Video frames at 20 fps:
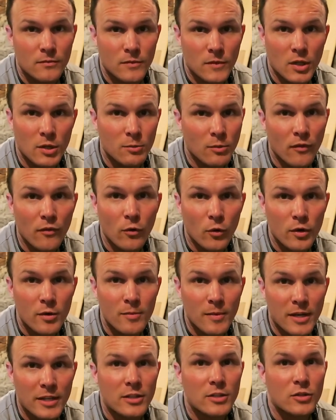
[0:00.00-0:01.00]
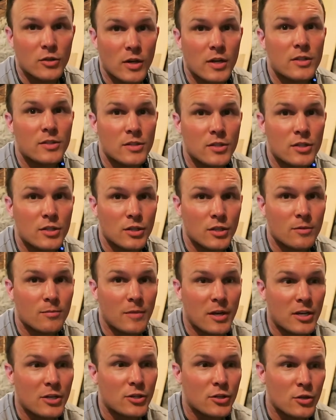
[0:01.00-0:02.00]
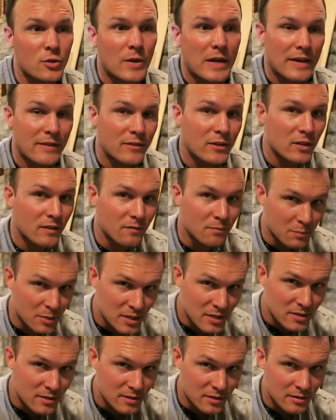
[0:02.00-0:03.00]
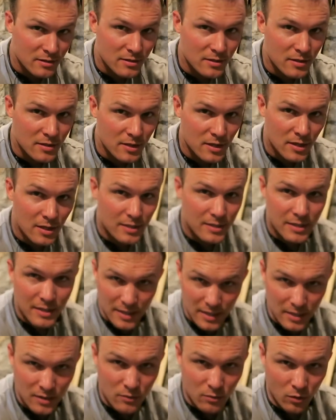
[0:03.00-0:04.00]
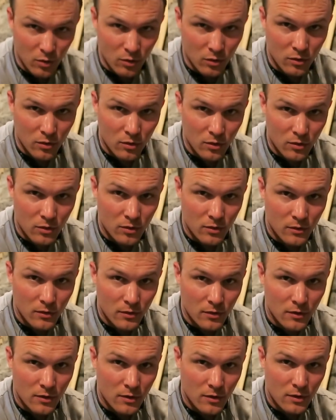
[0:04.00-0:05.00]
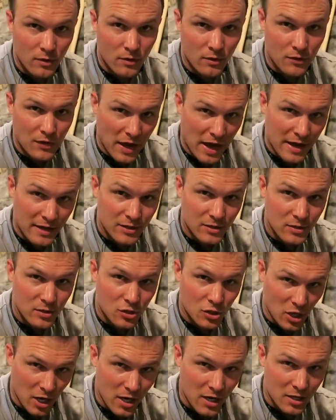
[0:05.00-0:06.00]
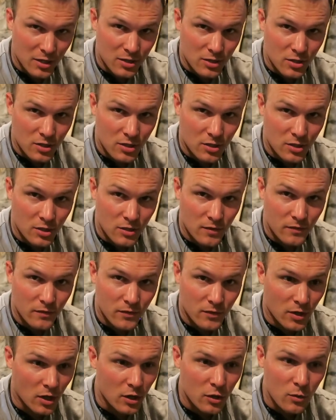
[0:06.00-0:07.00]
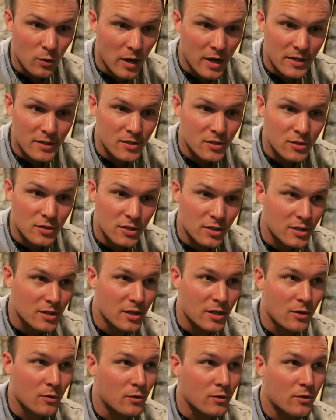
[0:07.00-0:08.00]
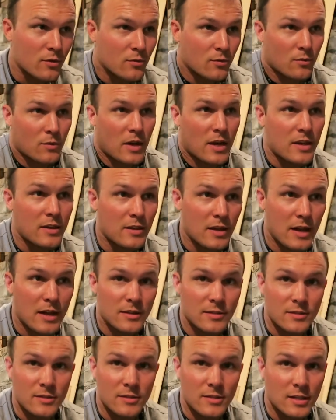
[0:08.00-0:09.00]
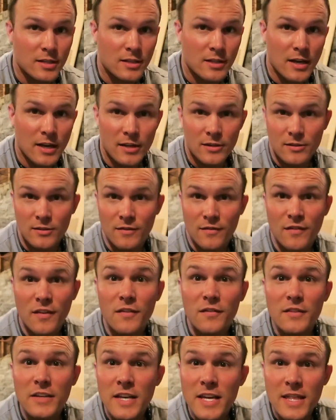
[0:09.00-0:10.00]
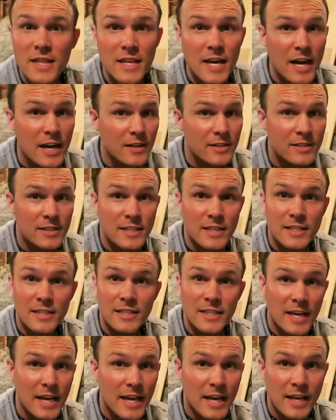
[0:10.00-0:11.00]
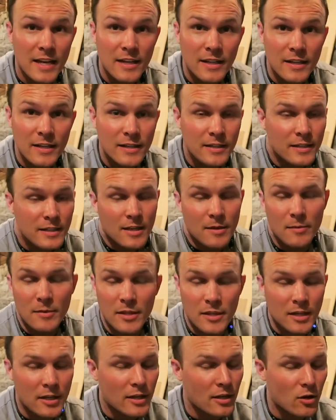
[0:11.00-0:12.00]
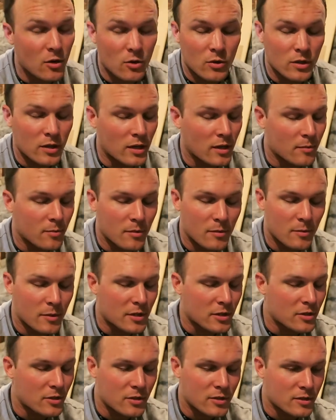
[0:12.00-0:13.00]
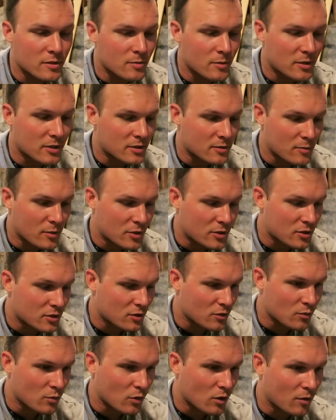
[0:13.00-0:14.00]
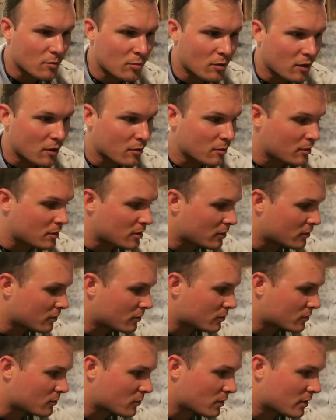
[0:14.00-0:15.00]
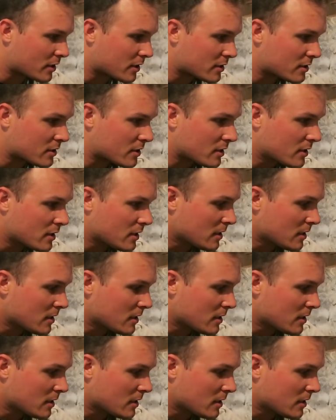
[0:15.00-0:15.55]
you know, before you make the transition. Make sure you have enough business to equal that change. Otherwise, you're sitting there with 8,000, 10,000, 15,000 in debt. I mean, they go on up. I mean, you can spend as much as you want probably on those rigs,